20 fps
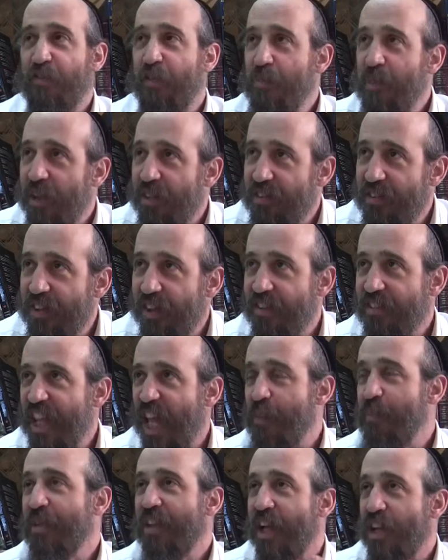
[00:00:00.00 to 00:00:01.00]
from the
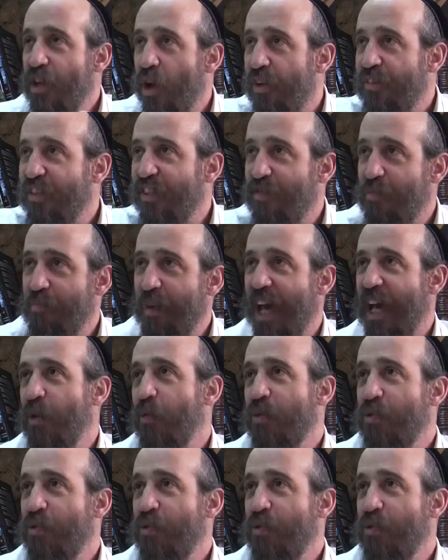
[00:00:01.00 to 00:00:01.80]
statement that Yosef made,